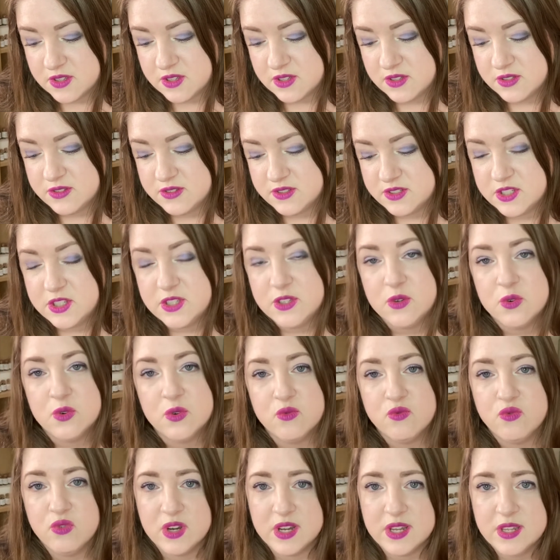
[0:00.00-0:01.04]
onto
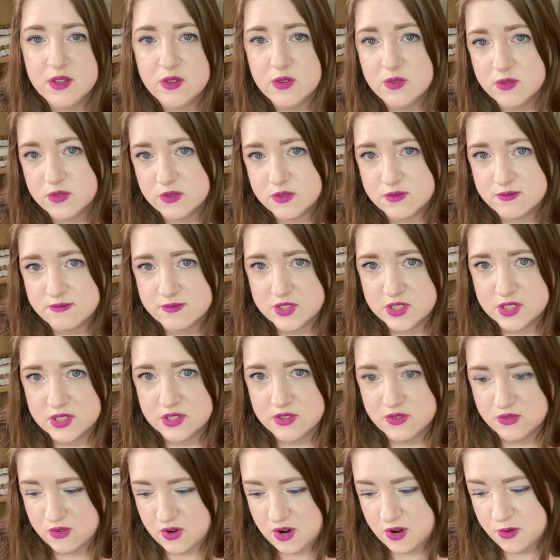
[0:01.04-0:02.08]
your ring or to
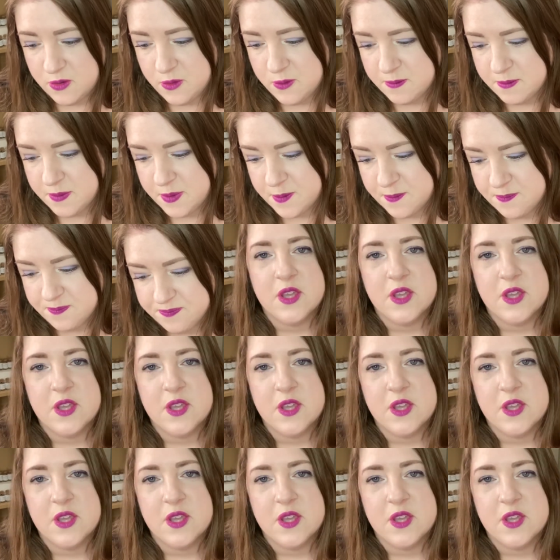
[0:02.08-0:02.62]
the rope.